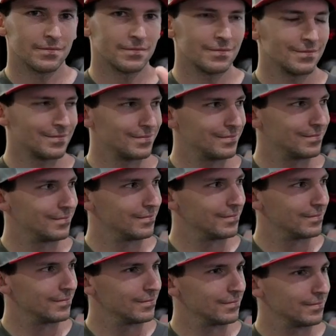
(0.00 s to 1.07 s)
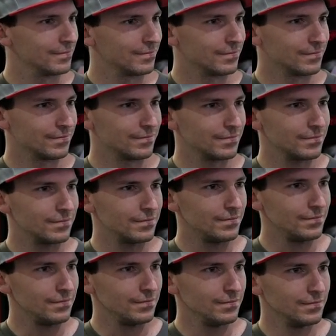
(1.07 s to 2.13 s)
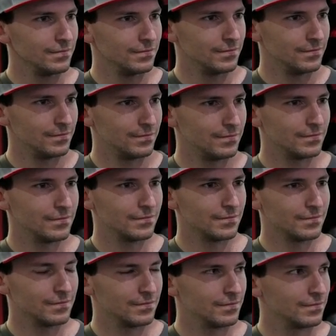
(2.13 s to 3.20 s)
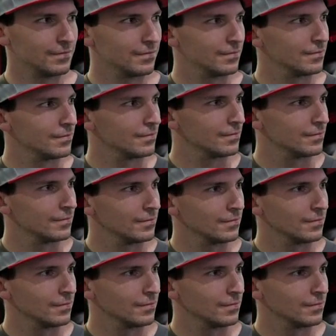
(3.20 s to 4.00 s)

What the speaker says: No words are spoken by the person on screen.